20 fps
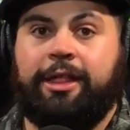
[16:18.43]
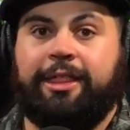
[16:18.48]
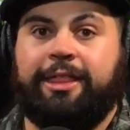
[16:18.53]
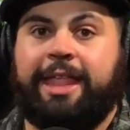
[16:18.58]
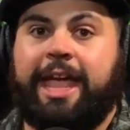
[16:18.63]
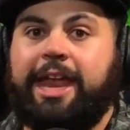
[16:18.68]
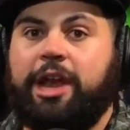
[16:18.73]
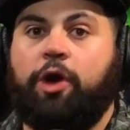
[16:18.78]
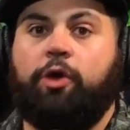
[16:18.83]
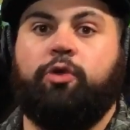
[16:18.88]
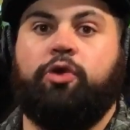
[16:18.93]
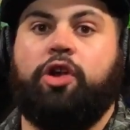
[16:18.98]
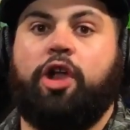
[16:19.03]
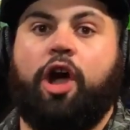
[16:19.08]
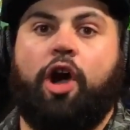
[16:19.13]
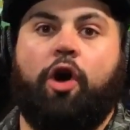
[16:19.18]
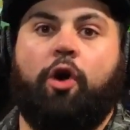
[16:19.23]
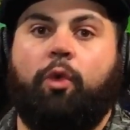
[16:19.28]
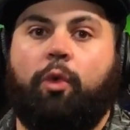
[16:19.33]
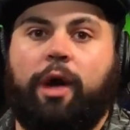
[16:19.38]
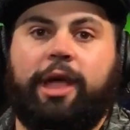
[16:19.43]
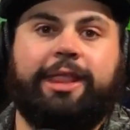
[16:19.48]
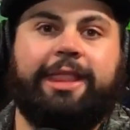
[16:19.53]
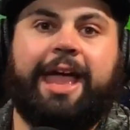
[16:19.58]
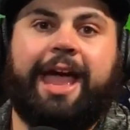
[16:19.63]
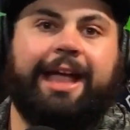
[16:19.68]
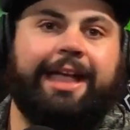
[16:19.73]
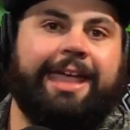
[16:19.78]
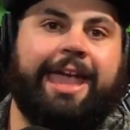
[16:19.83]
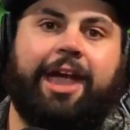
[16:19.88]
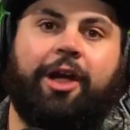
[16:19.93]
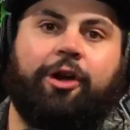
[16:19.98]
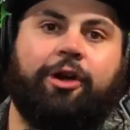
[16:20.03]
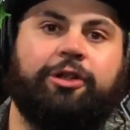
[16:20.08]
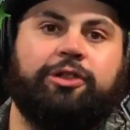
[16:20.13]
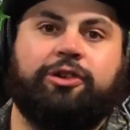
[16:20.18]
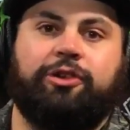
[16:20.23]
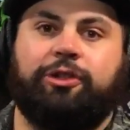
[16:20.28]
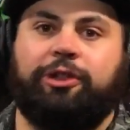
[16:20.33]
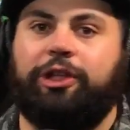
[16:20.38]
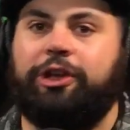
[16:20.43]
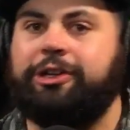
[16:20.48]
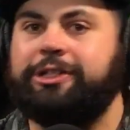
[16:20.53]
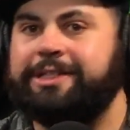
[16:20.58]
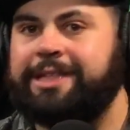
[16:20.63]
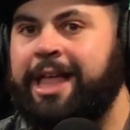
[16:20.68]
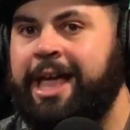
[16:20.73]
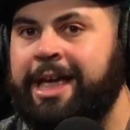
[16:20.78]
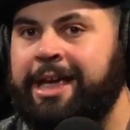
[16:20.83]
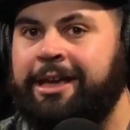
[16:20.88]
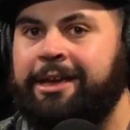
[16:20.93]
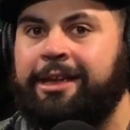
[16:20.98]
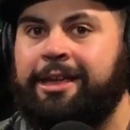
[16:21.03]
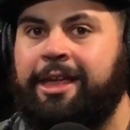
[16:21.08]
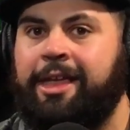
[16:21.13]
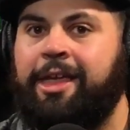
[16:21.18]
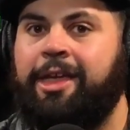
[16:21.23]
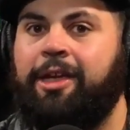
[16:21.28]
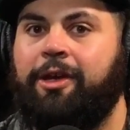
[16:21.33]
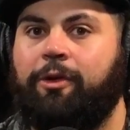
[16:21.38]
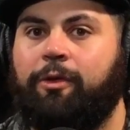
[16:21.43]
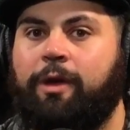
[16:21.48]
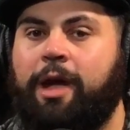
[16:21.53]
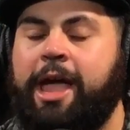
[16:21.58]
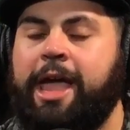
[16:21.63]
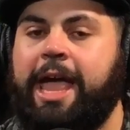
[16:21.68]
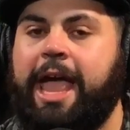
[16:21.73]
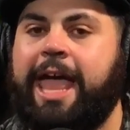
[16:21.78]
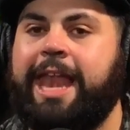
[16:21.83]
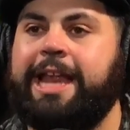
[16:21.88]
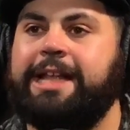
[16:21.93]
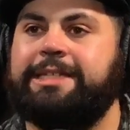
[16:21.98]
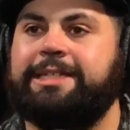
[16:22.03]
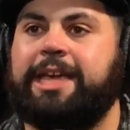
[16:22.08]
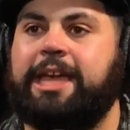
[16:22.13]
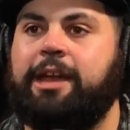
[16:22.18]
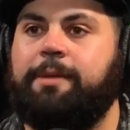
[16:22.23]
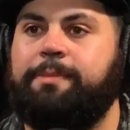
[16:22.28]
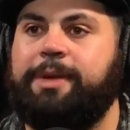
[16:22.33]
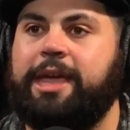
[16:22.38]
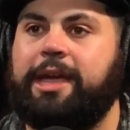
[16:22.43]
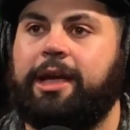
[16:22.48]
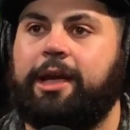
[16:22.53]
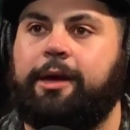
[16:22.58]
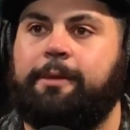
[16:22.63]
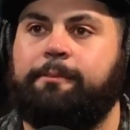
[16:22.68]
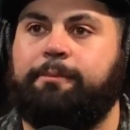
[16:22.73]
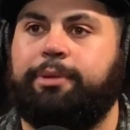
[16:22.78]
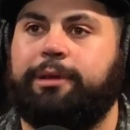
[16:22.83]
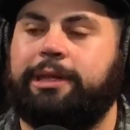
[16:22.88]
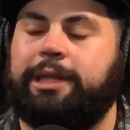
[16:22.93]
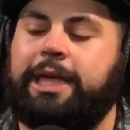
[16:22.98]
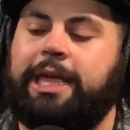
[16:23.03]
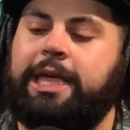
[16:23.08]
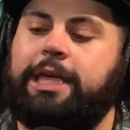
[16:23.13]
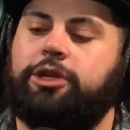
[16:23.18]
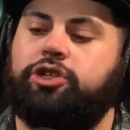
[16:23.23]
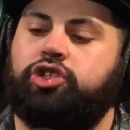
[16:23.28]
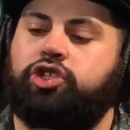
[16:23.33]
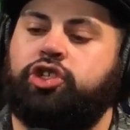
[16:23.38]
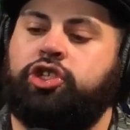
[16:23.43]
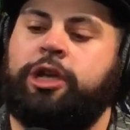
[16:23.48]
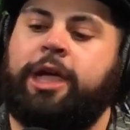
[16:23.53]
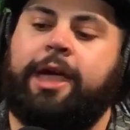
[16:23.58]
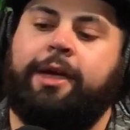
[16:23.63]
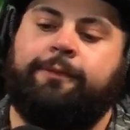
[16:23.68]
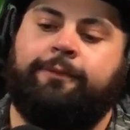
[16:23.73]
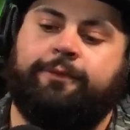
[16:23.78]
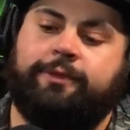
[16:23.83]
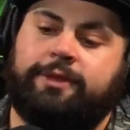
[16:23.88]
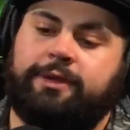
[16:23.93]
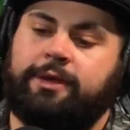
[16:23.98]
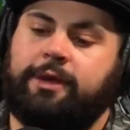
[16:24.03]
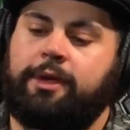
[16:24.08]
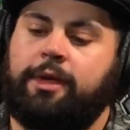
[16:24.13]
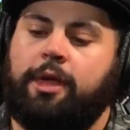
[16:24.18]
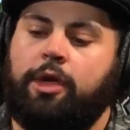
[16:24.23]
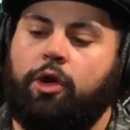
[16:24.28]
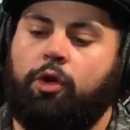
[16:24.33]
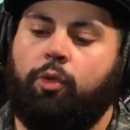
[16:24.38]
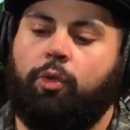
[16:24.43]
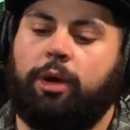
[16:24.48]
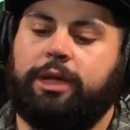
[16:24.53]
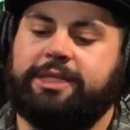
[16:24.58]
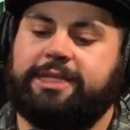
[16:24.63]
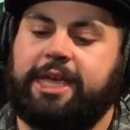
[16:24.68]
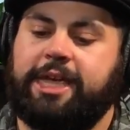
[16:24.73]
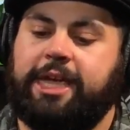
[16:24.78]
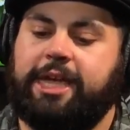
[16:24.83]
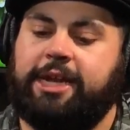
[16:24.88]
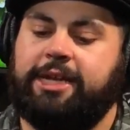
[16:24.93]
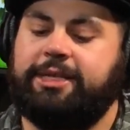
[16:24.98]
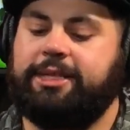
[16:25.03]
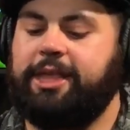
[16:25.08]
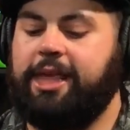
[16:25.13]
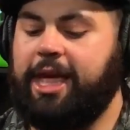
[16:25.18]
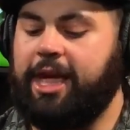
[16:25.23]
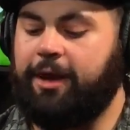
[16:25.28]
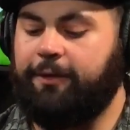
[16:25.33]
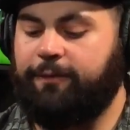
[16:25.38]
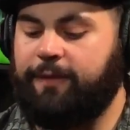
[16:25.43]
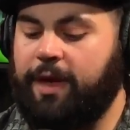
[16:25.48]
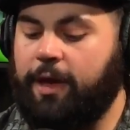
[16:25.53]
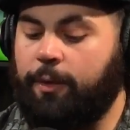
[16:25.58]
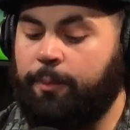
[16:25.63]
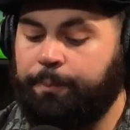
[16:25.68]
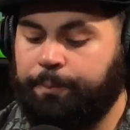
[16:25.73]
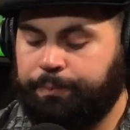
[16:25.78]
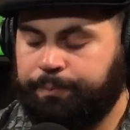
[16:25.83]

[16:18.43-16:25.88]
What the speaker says: They don't know what that character looks like, right? And it's going to be a complete shift once they get into the NFL.